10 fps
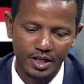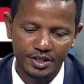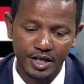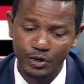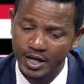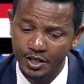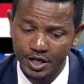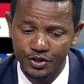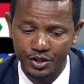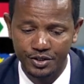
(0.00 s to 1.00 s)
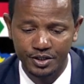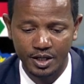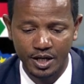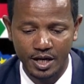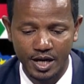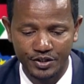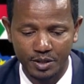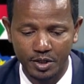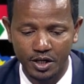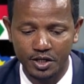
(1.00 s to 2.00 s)
United Nations
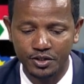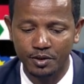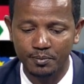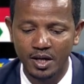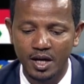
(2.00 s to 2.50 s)
Assembly also.